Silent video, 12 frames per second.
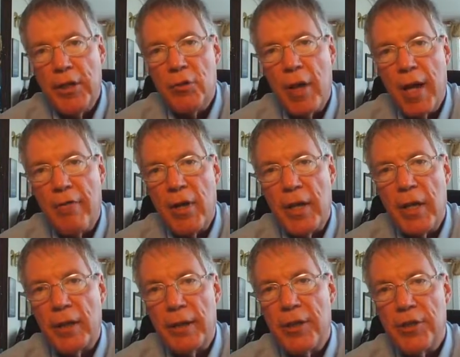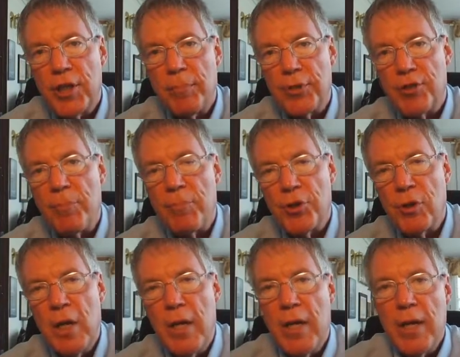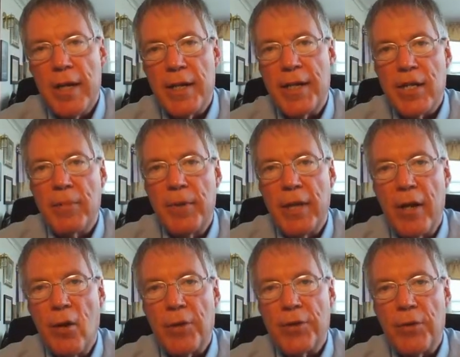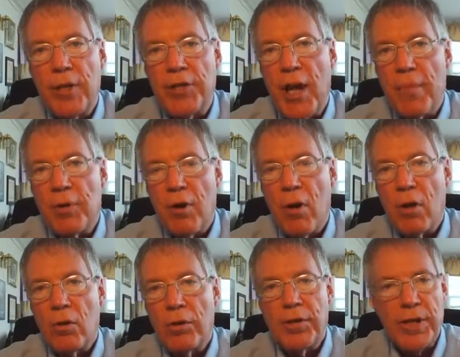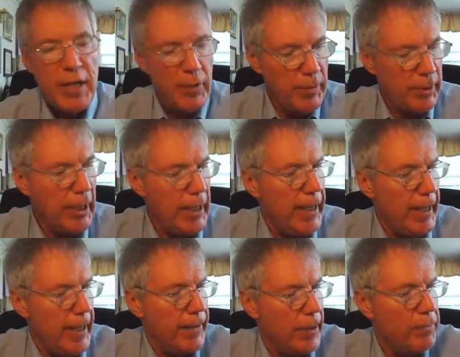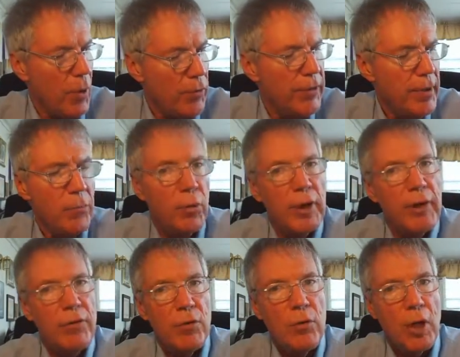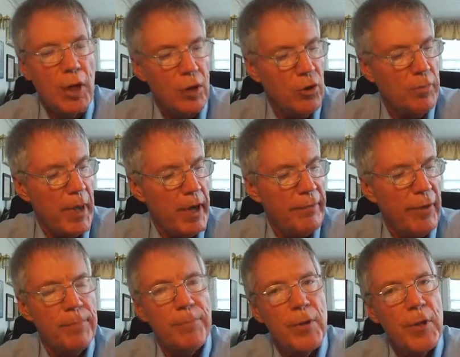You have a leadership scripture assessment and also a chapter article assessment, and I think both of them will give you good benefit.